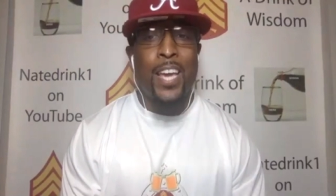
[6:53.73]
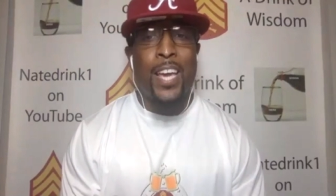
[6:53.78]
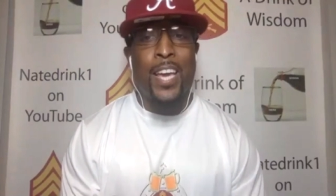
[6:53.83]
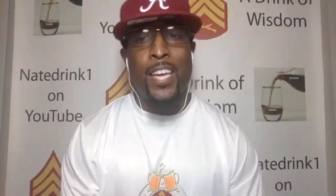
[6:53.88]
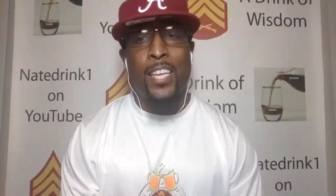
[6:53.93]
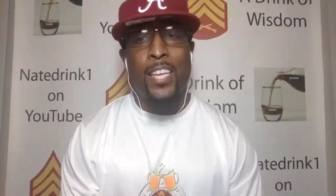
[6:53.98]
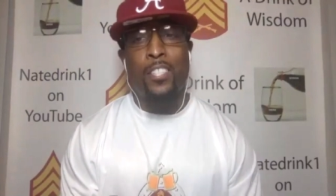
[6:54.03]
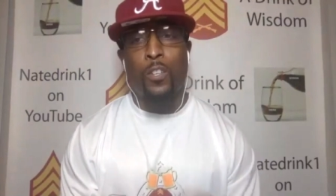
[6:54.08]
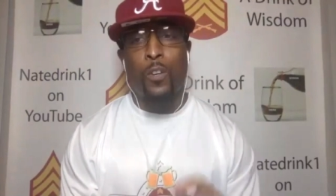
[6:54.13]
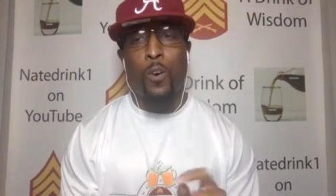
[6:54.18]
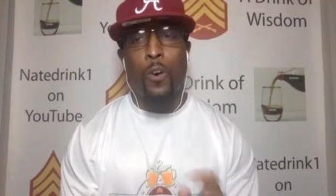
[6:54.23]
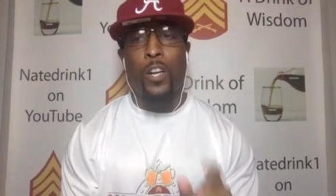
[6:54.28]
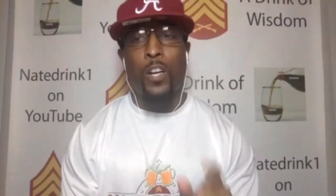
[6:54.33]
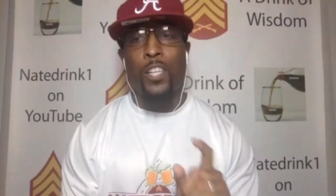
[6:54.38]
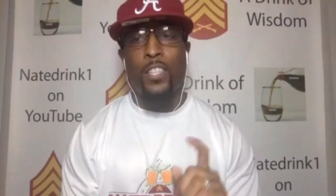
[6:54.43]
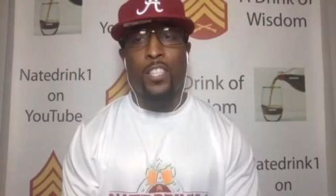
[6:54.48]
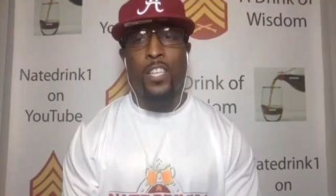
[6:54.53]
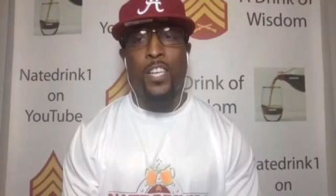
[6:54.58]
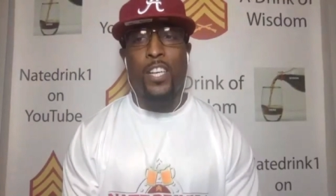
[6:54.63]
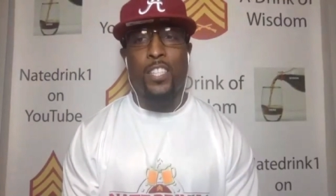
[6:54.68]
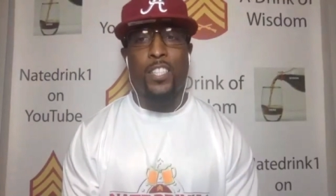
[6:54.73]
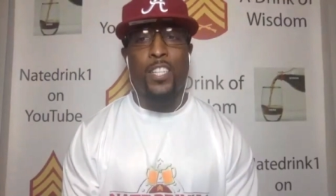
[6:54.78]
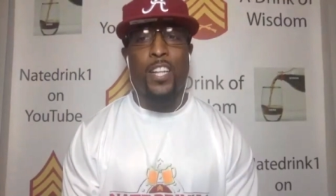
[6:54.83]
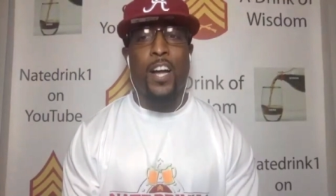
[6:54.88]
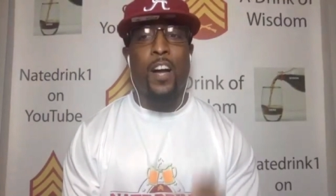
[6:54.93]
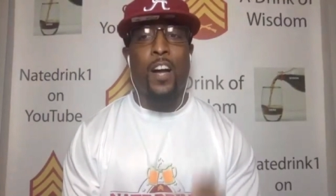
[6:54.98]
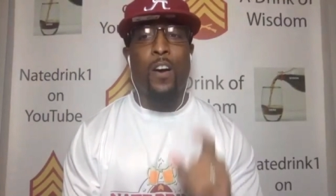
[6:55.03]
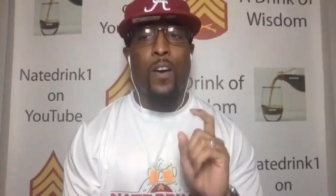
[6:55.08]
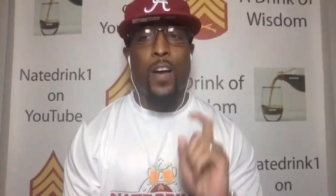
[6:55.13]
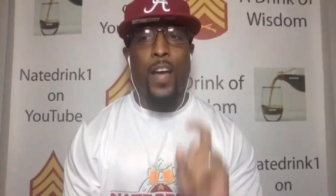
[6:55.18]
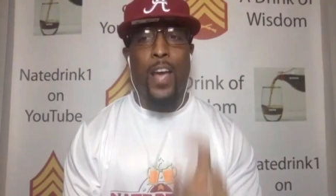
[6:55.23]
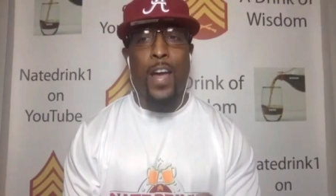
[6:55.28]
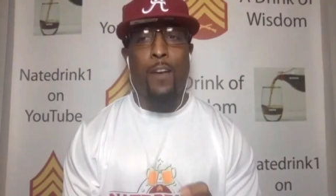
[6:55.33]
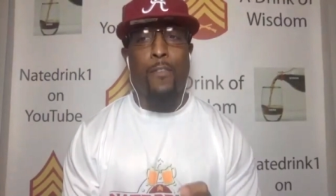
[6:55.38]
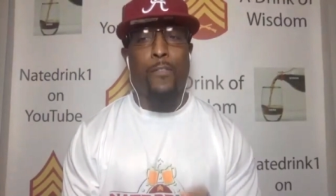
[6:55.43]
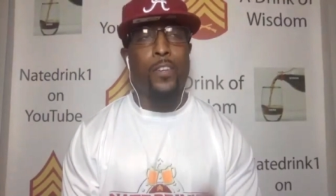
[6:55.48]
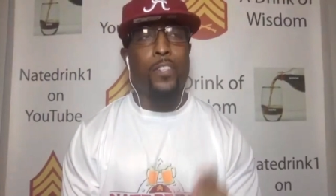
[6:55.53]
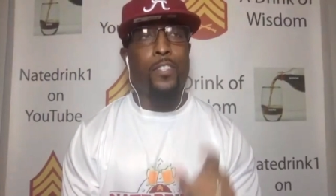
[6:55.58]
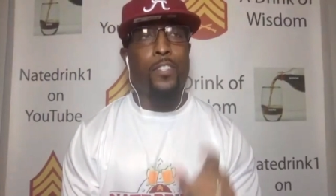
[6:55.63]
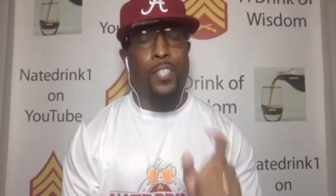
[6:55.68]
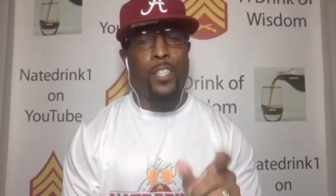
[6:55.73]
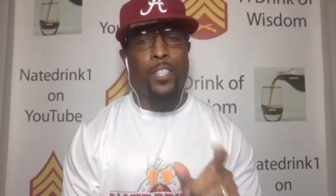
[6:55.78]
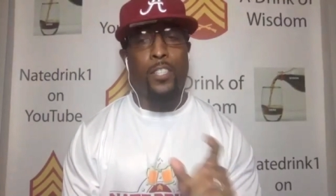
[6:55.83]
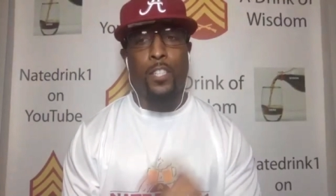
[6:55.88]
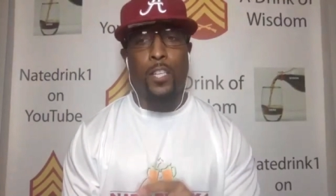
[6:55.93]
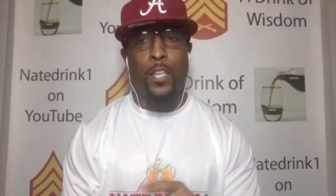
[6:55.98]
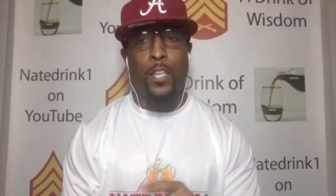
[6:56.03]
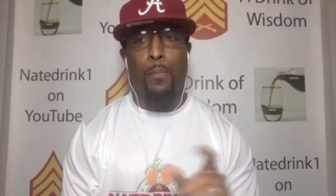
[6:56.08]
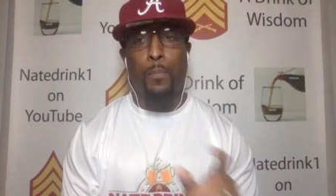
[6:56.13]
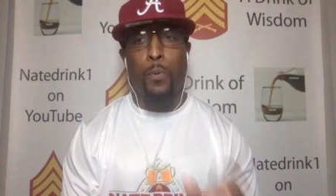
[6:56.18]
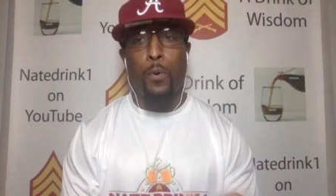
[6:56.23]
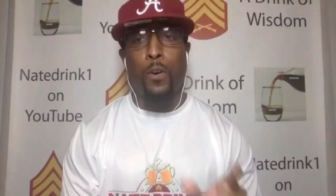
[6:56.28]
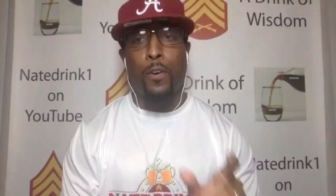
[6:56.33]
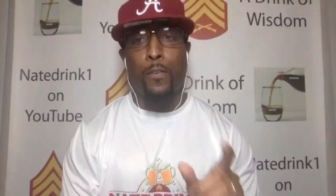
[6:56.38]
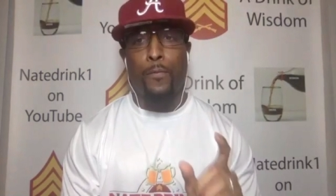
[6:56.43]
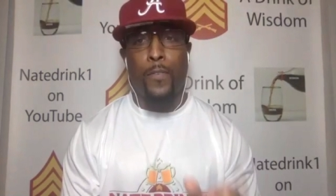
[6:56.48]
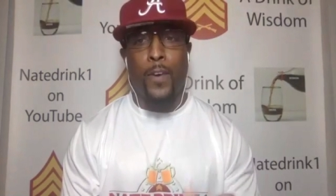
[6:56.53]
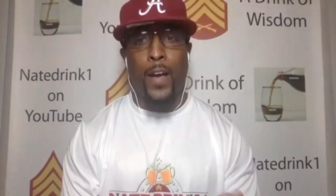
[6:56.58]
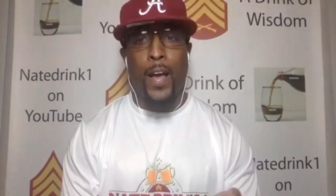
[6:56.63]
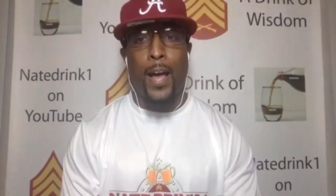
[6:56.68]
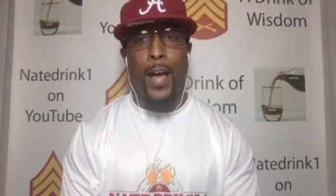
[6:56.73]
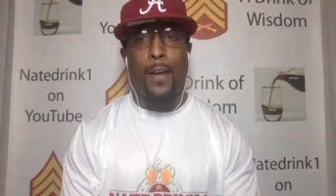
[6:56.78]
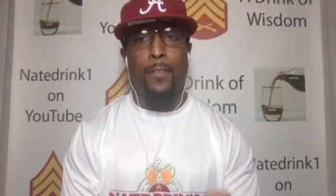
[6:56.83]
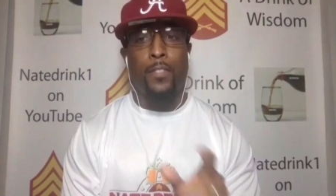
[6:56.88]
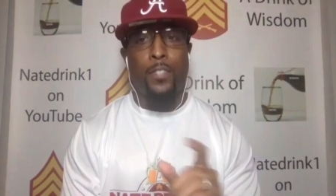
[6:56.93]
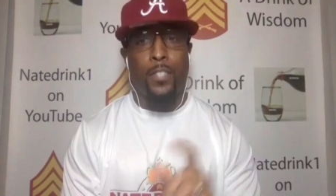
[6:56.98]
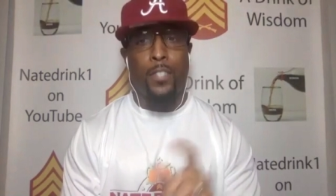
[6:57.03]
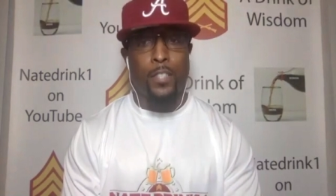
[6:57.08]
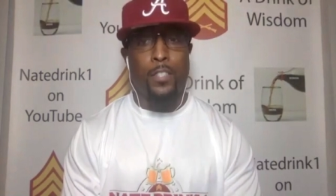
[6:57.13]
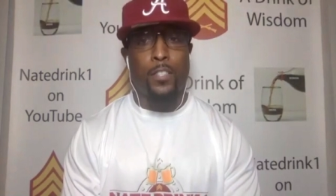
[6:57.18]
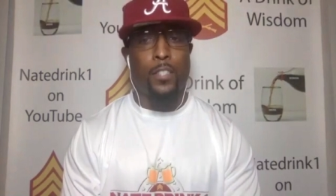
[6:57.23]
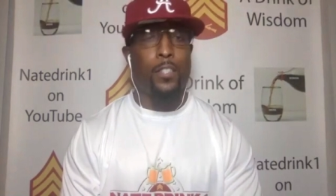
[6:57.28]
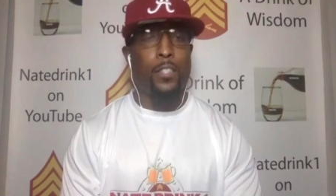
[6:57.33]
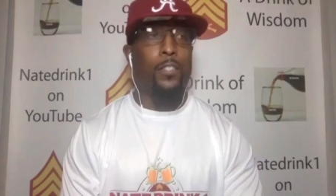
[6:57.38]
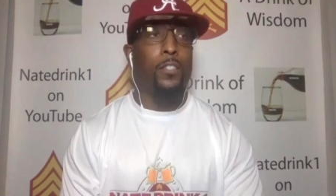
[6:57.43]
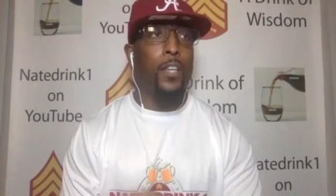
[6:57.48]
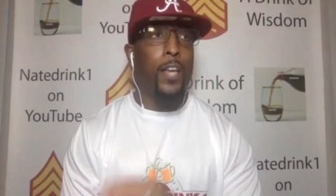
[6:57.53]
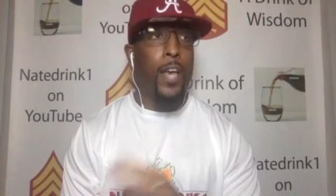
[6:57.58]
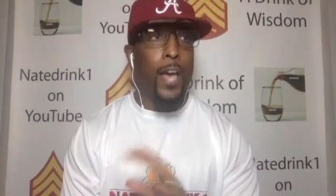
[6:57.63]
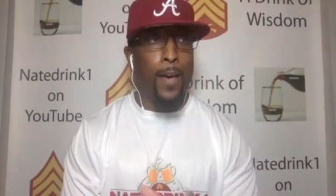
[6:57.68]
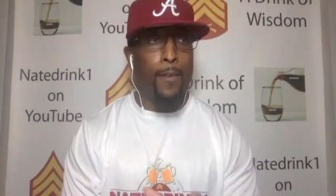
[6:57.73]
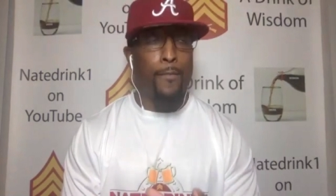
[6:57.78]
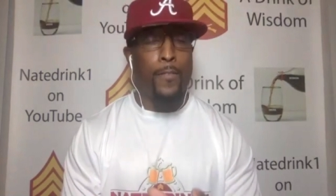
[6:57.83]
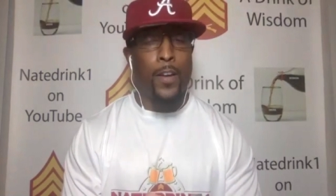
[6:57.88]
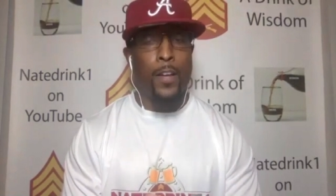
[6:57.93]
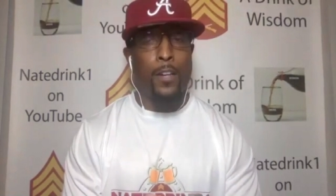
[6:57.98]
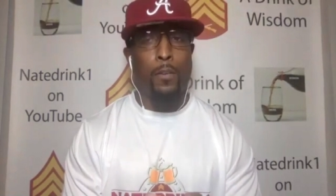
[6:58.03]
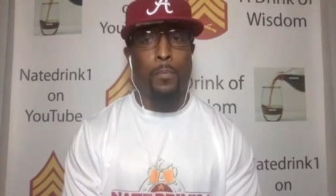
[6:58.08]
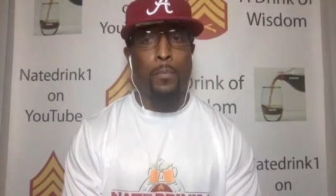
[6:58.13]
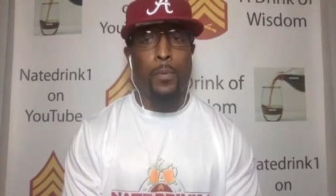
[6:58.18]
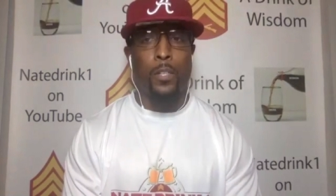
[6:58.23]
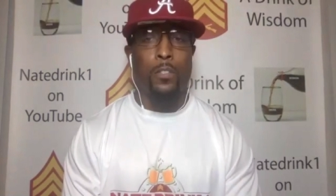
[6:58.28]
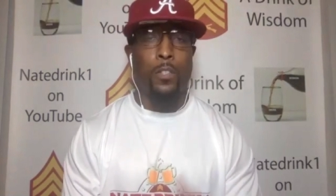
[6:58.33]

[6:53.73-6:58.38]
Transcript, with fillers: he scored a touchdown every 16.5 touches at Vanderbilt.